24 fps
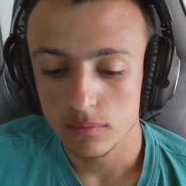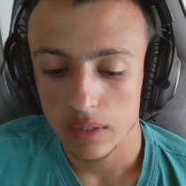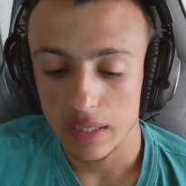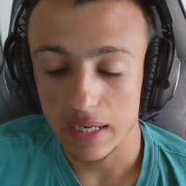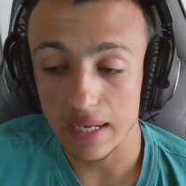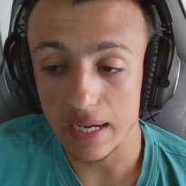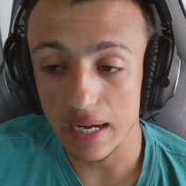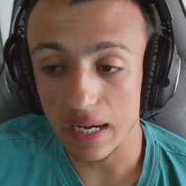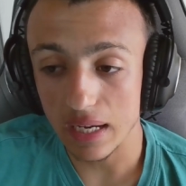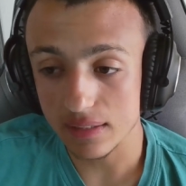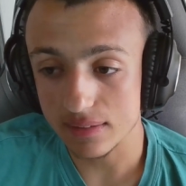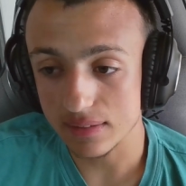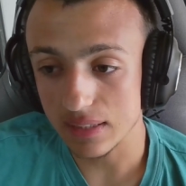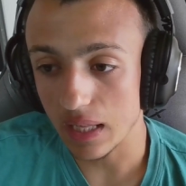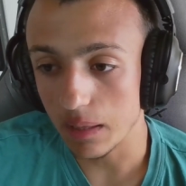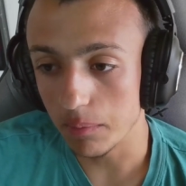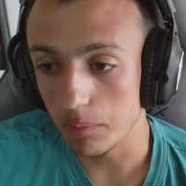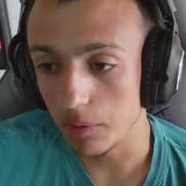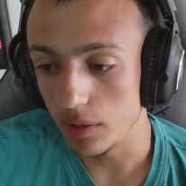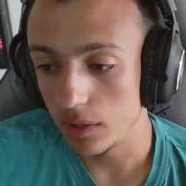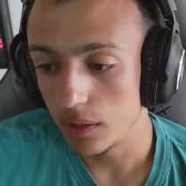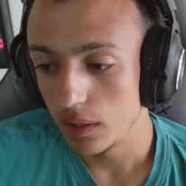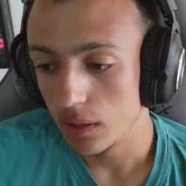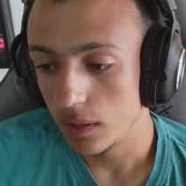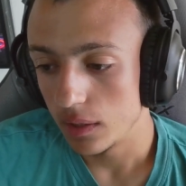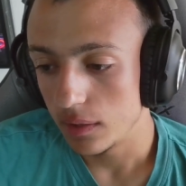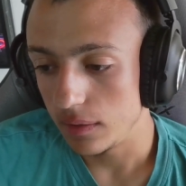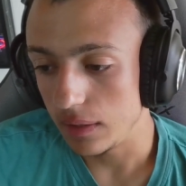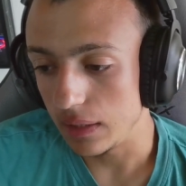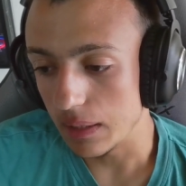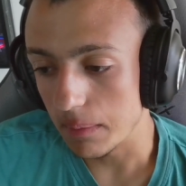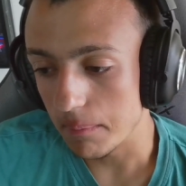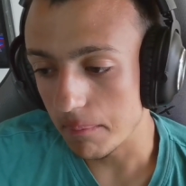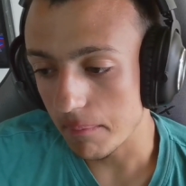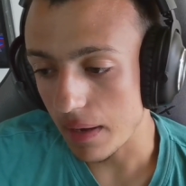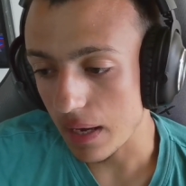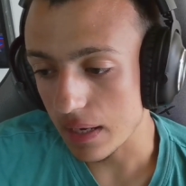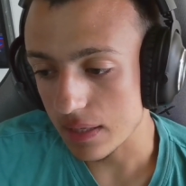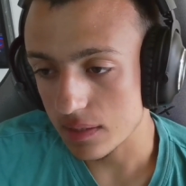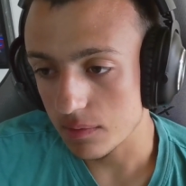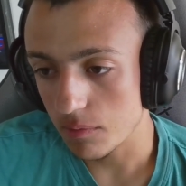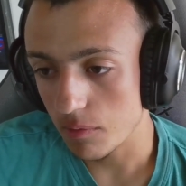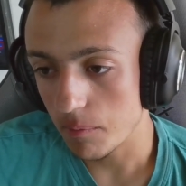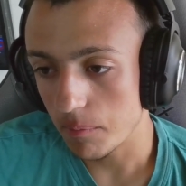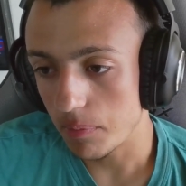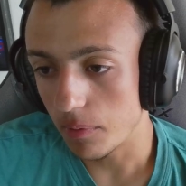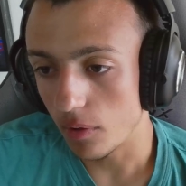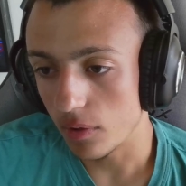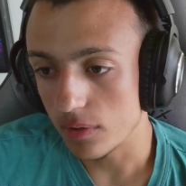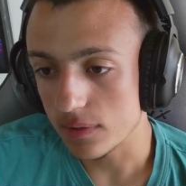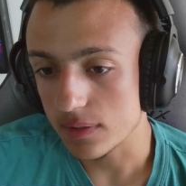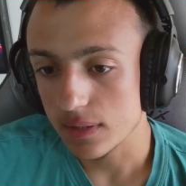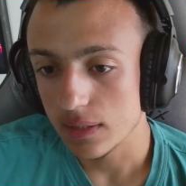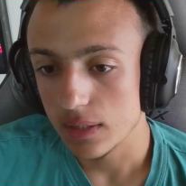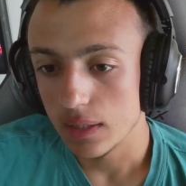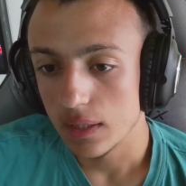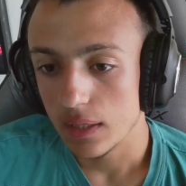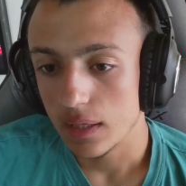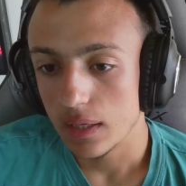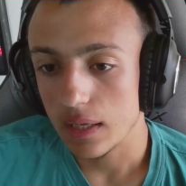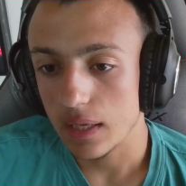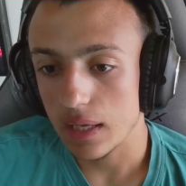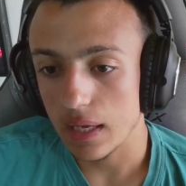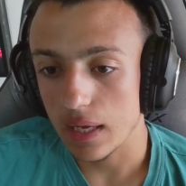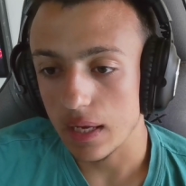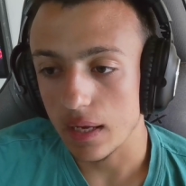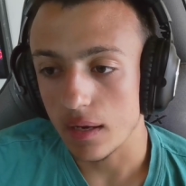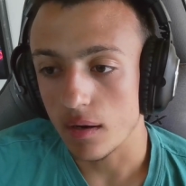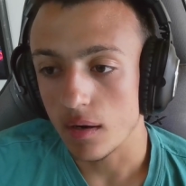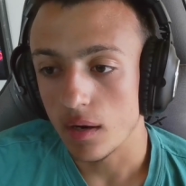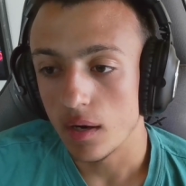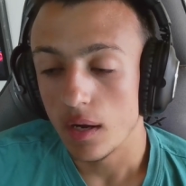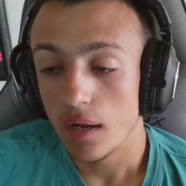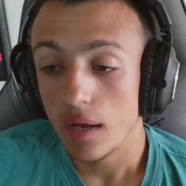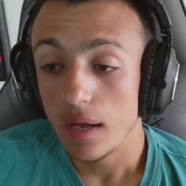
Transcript: And Alex Albon did the maximum points here.